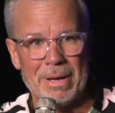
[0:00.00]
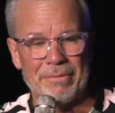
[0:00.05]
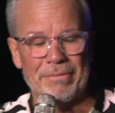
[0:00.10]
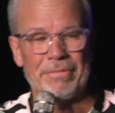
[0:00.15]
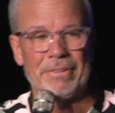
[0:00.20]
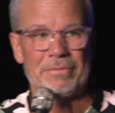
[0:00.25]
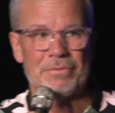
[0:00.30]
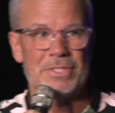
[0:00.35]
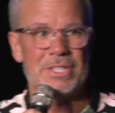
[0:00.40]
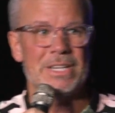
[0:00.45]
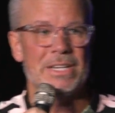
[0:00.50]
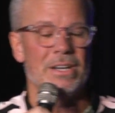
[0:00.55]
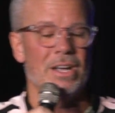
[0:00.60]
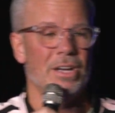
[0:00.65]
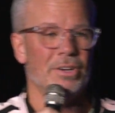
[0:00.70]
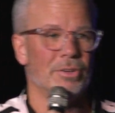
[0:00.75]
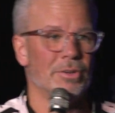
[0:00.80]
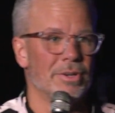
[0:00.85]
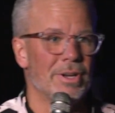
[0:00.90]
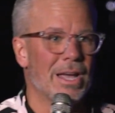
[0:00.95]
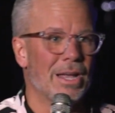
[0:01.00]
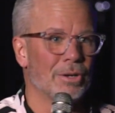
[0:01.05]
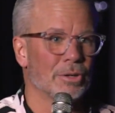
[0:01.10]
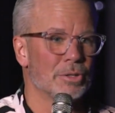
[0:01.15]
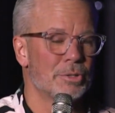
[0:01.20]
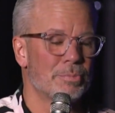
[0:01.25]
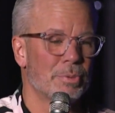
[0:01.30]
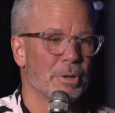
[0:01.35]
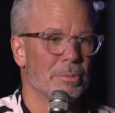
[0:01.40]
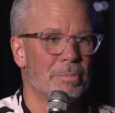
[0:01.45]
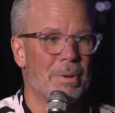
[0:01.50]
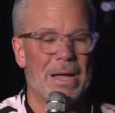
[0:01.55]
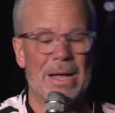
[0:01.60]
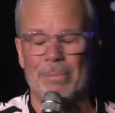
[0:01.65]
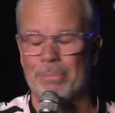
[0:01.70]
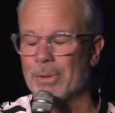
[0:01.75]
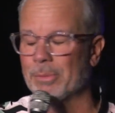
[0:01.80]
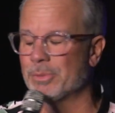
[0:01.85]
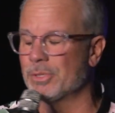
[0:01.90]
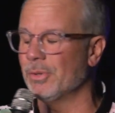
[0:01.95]
about fifteen hundred dollars per
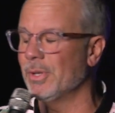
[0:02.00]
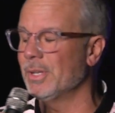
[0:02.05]
pop-up,